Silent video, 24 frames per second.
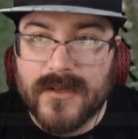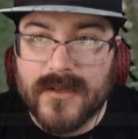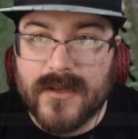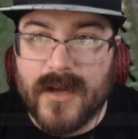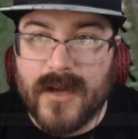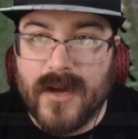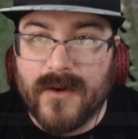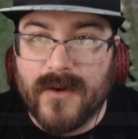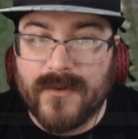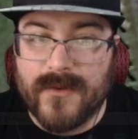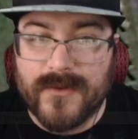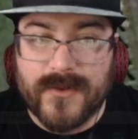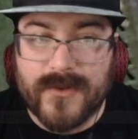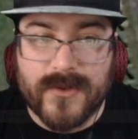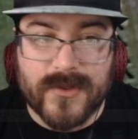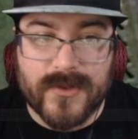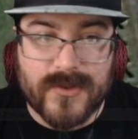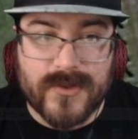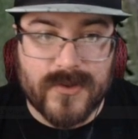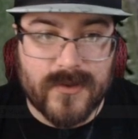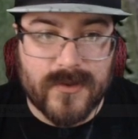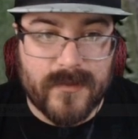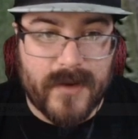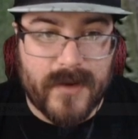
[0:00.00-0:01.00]
through the
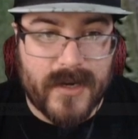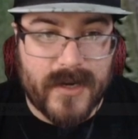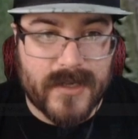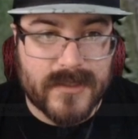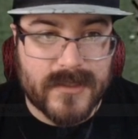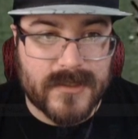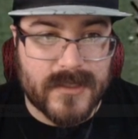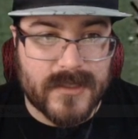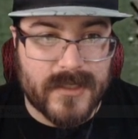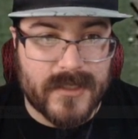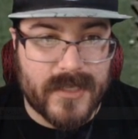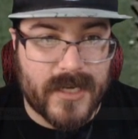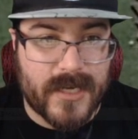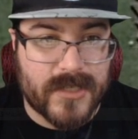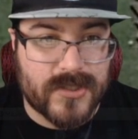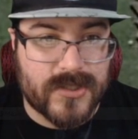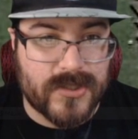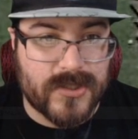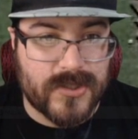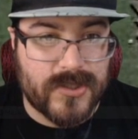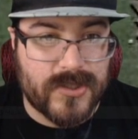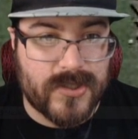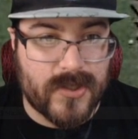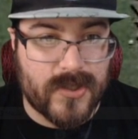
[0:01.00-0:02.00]
toolbox, it
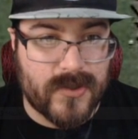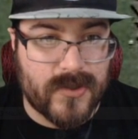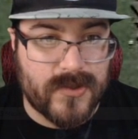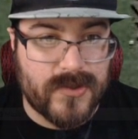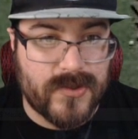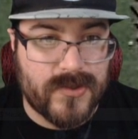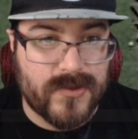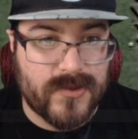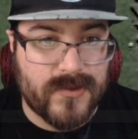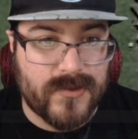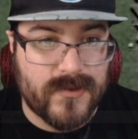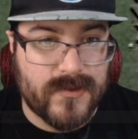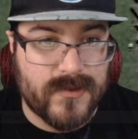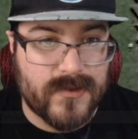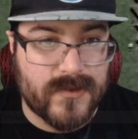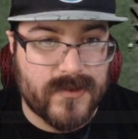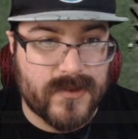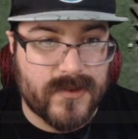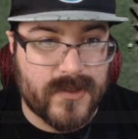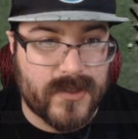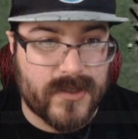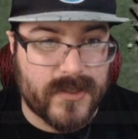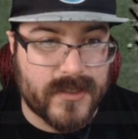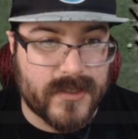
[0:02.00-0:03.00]
actually shows you
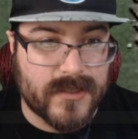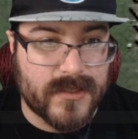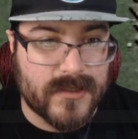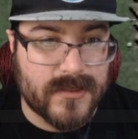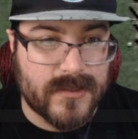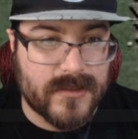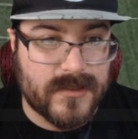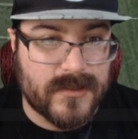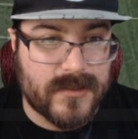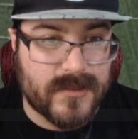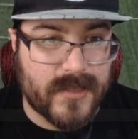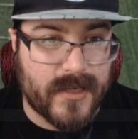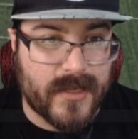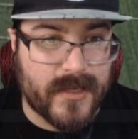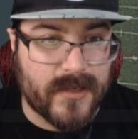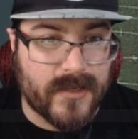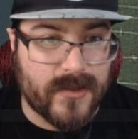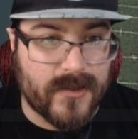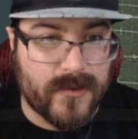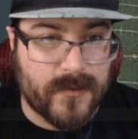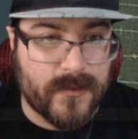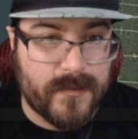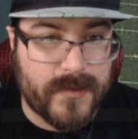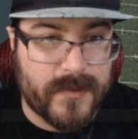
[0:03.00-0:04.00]
there is a
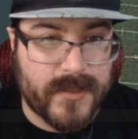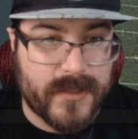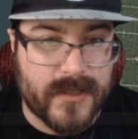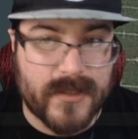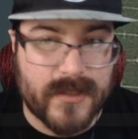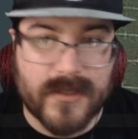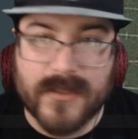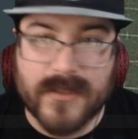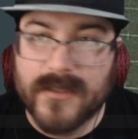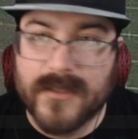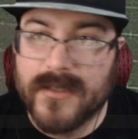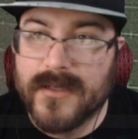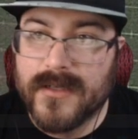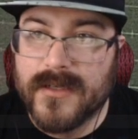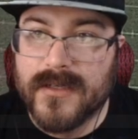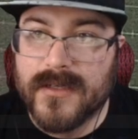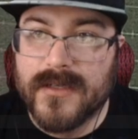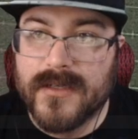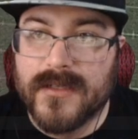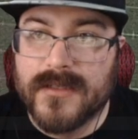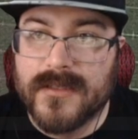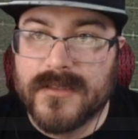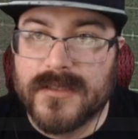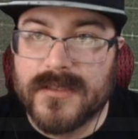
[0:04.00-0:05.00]
loop here.
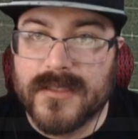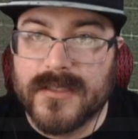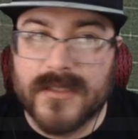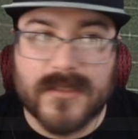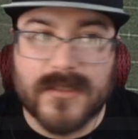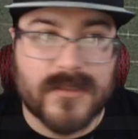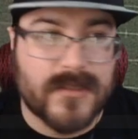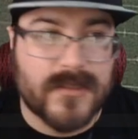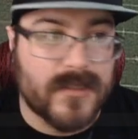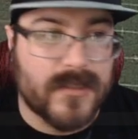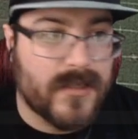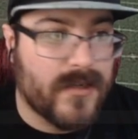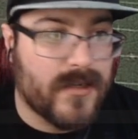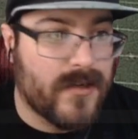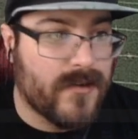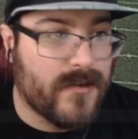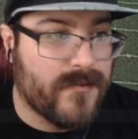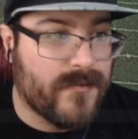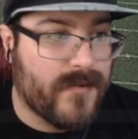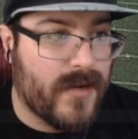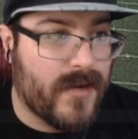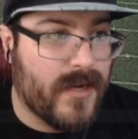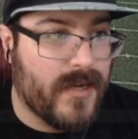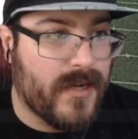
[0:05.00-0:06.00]
So let's see here.
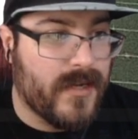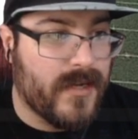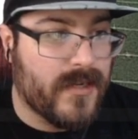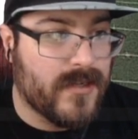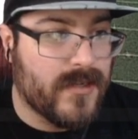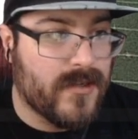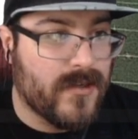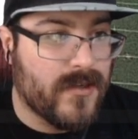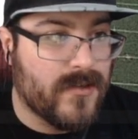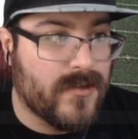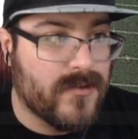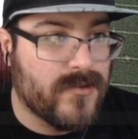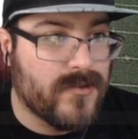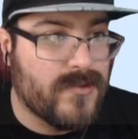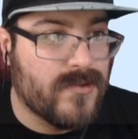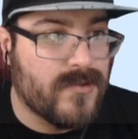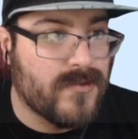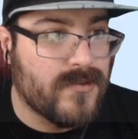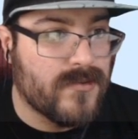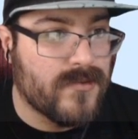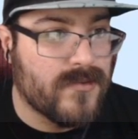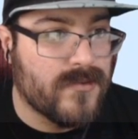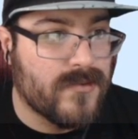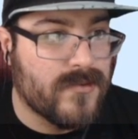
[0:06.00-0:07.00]
If I go
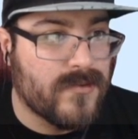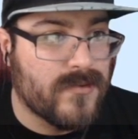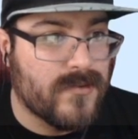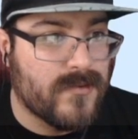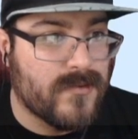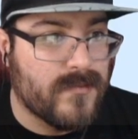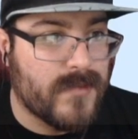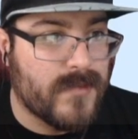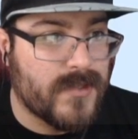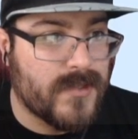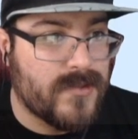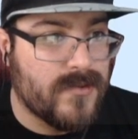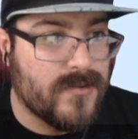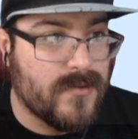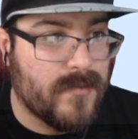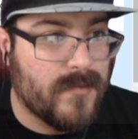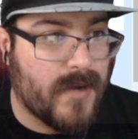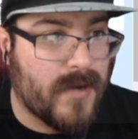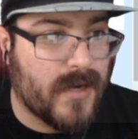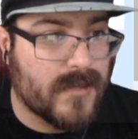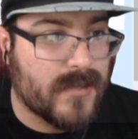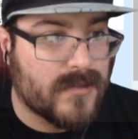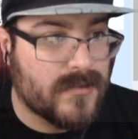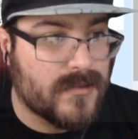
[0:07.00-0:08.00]
to my
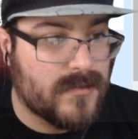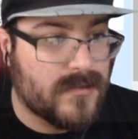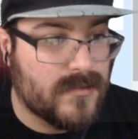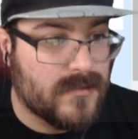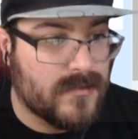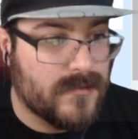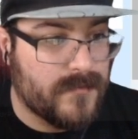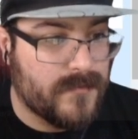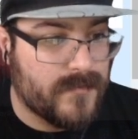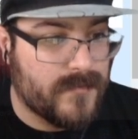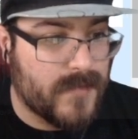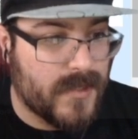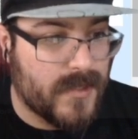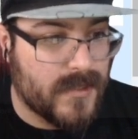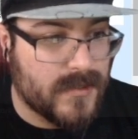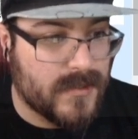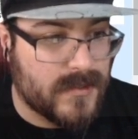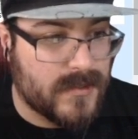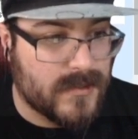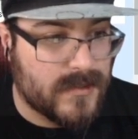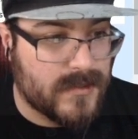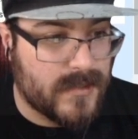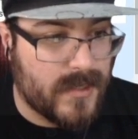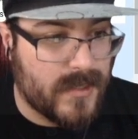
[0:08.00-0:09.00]
toolbox and
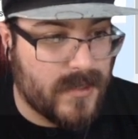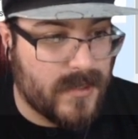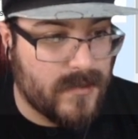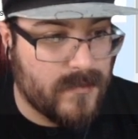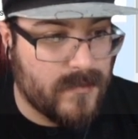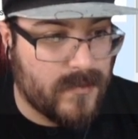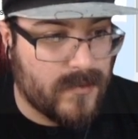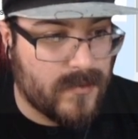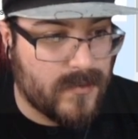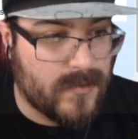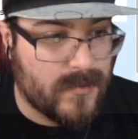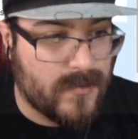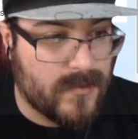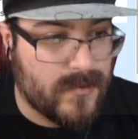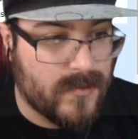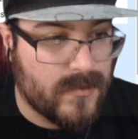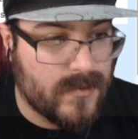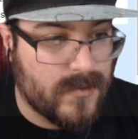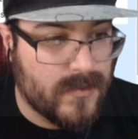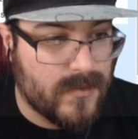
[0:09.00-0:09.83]
disable